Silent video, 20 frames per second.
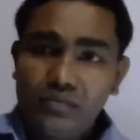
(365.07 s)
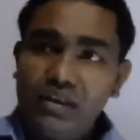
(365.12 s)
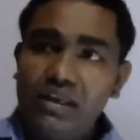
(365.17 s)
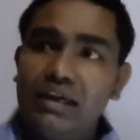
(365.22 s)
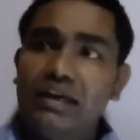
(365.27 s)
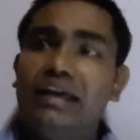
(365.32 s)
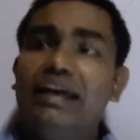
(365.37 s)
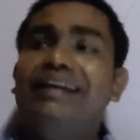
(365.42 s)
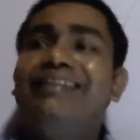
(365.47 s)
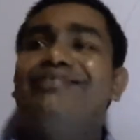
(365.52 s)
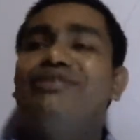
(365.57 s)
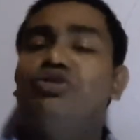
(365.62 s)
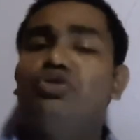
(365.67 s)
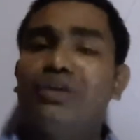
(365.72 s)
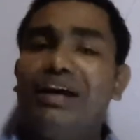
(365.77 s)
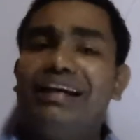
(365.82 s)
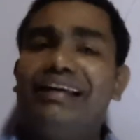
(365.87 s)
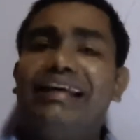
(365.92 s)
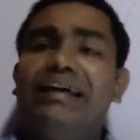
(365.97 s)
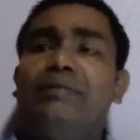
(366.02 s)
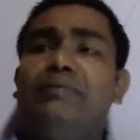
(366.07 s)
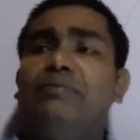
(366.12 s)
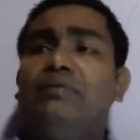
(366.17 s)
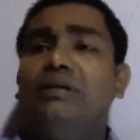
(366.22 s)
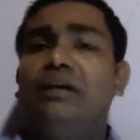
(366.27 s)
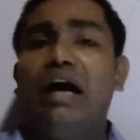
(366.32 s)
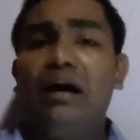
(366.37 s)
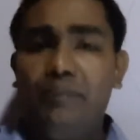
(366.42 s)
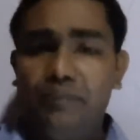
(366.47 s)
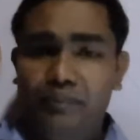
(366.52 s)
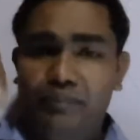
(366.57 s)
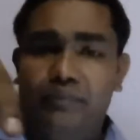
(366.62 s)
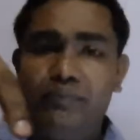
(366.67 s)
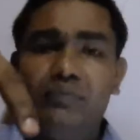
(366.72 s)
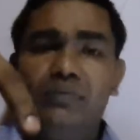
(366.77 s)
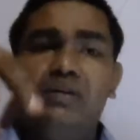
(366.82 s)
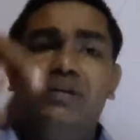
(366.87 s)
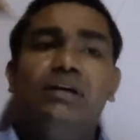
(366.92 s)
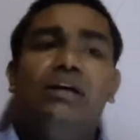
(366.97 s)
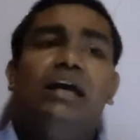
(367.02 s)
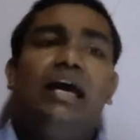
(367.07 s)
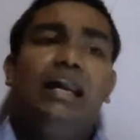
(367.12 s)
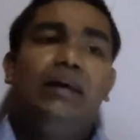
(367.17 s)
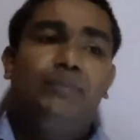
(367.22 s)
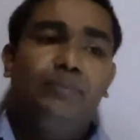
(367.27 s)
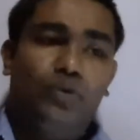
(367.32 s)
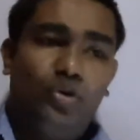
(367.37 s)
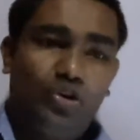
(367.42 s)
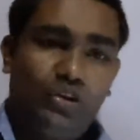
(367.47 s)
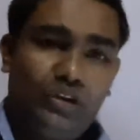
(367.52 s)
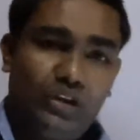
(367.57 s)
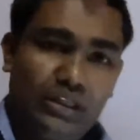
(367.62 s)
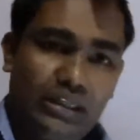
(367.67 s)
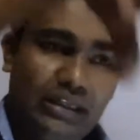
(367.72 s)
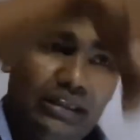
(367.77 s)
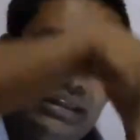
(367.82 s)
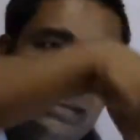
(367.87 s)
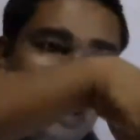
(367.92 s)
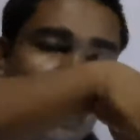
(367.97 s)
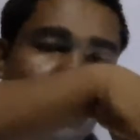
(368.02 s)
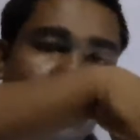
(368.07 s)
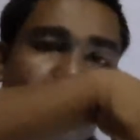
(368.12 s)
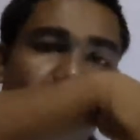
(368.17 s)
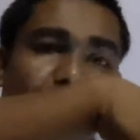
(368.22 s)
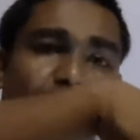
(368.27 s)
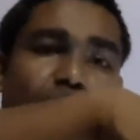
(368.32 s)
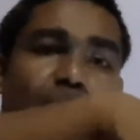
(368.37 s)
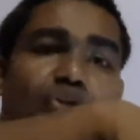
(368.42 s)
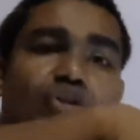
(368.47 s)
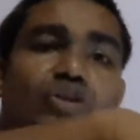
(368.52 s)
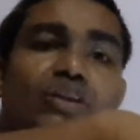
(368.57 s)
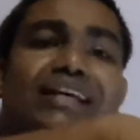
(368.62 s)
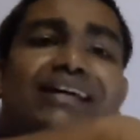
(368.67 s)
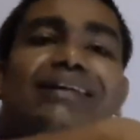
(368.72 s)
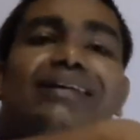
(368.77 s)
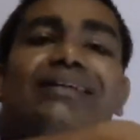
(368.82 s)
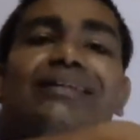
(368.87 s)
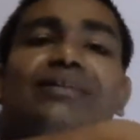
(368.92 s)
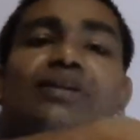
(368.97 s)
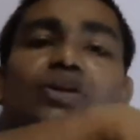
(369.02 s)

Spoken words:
Again, you can take cup and put that on a